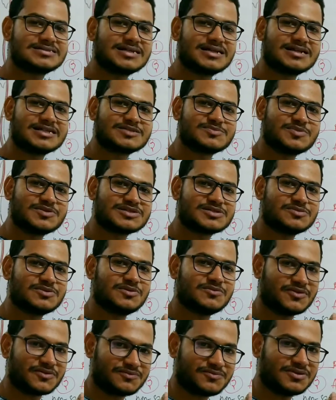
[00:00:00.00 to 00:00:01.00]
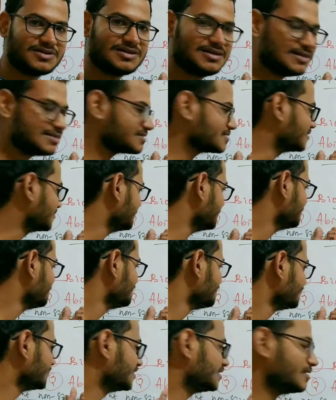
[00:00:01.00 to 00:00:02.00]
are responsible for pollination,
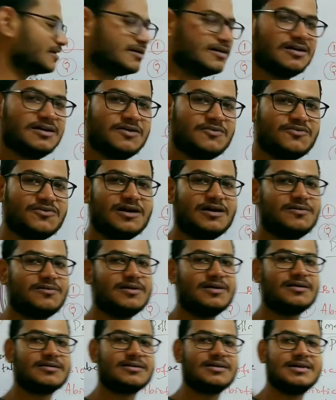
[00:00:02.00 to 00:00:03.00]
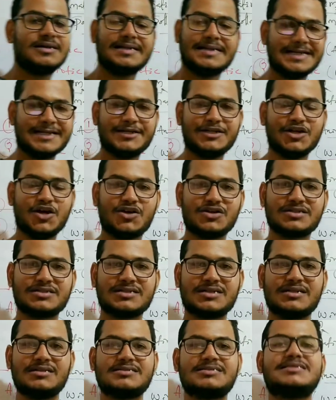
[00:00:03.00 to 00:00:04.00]
the flower need not
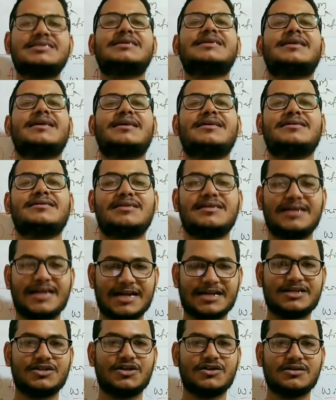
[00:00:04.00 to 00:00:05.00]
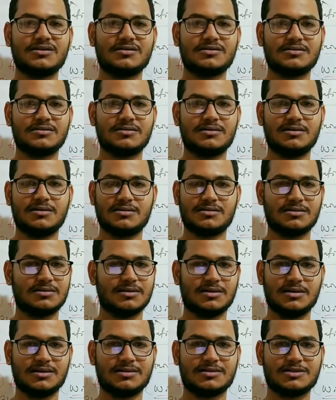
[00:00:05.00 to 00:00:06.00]
secrete nectar, or
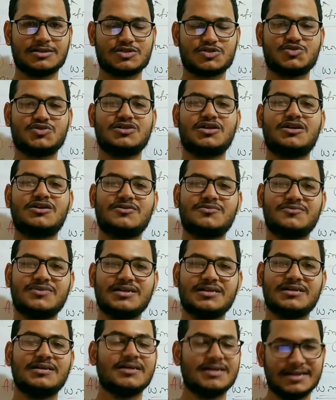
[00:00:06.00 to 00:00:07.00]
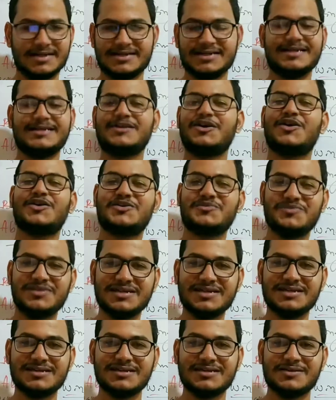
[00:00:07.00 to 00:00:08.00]
it need not
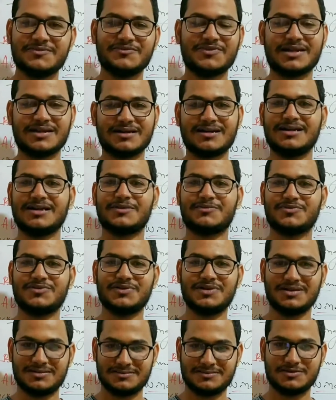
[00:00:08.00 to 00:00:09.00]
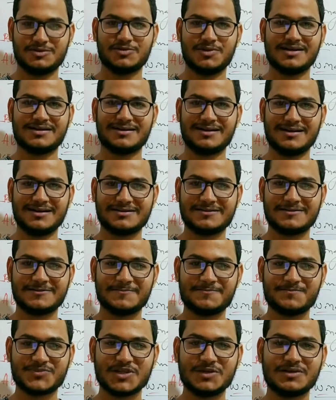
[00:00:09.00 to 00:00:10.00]
be very colorful to attract.
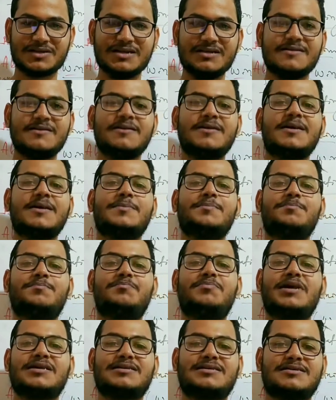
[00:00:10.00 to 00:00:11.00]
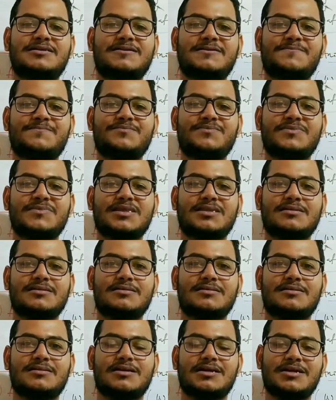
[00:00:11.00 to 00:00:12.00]
Okay, but
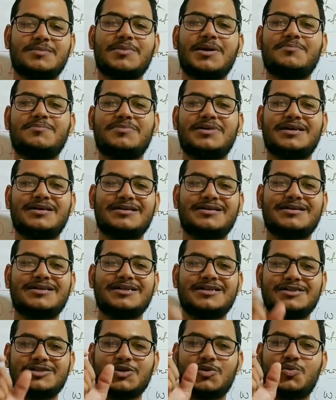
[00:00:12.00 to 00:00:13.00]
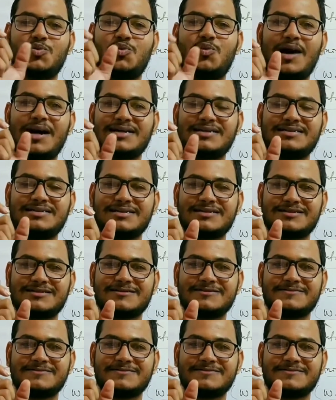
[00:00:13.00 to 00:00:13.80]
remember the water.